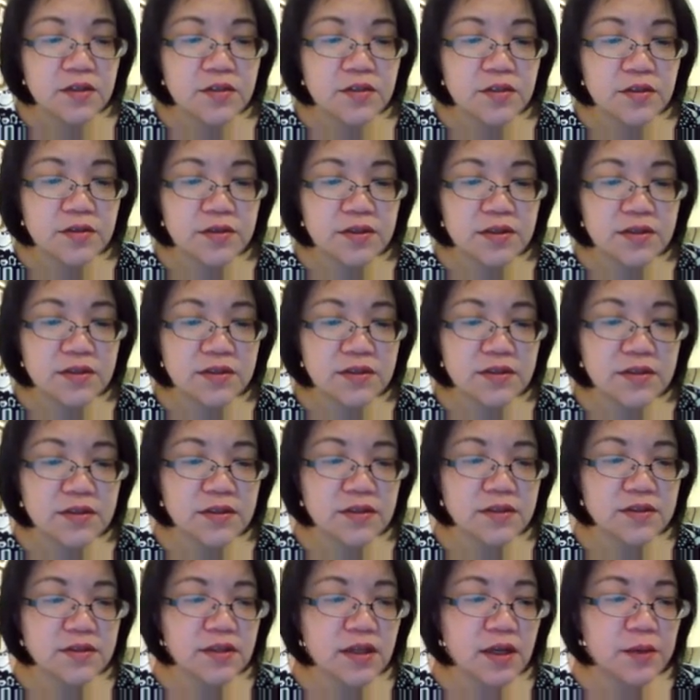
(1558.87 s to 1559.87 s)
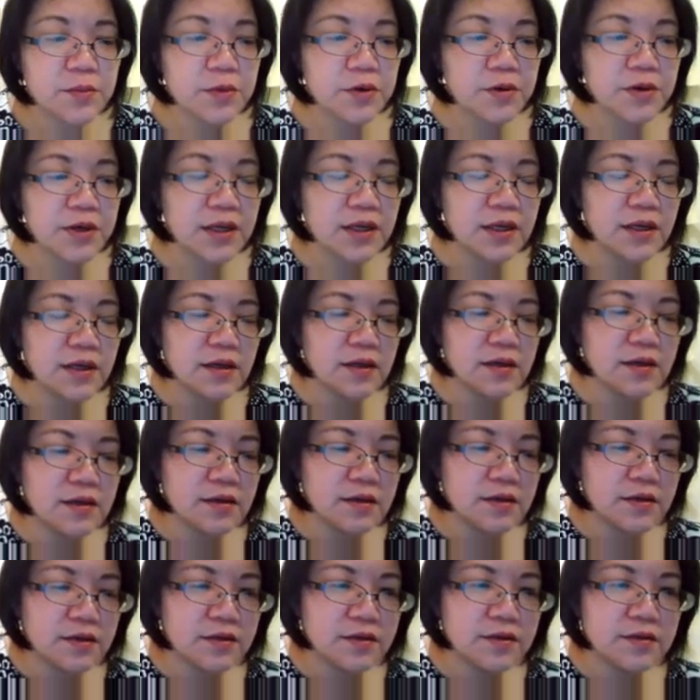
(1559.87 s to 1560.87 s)
So this is the summary
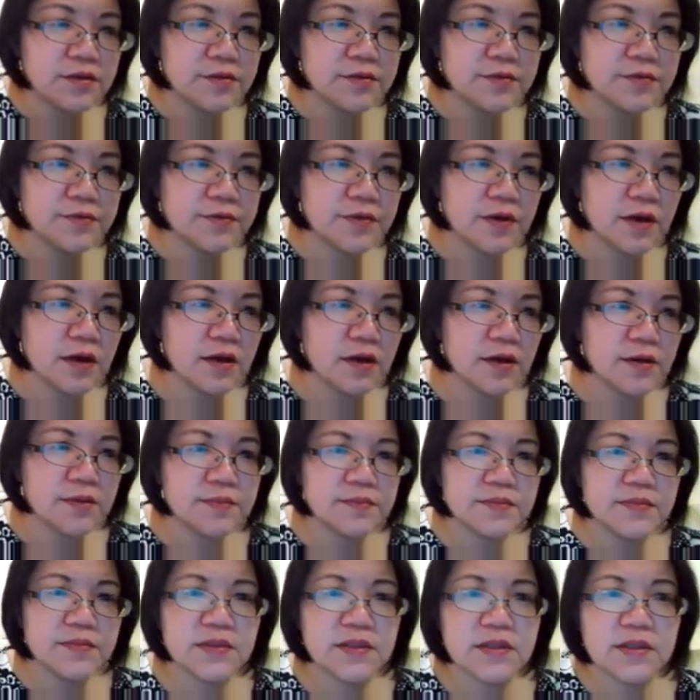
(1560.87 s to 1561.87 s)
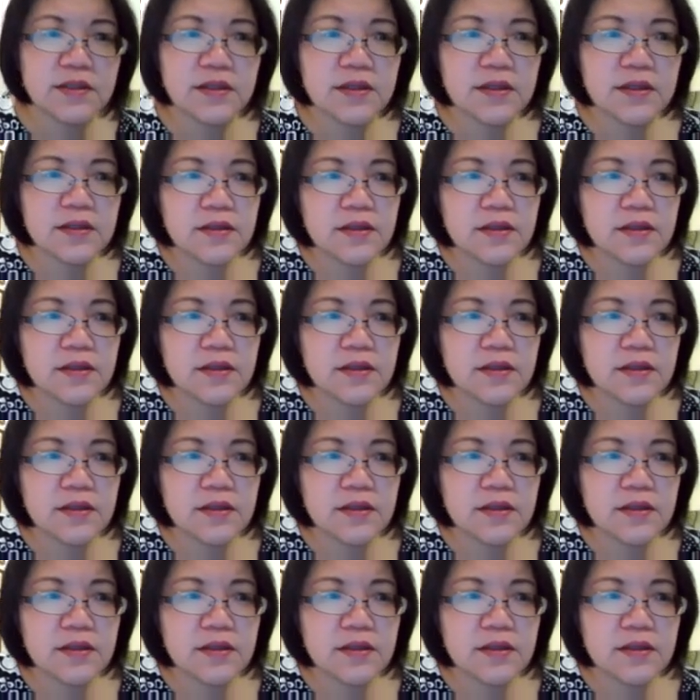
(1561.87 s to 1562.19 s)
of the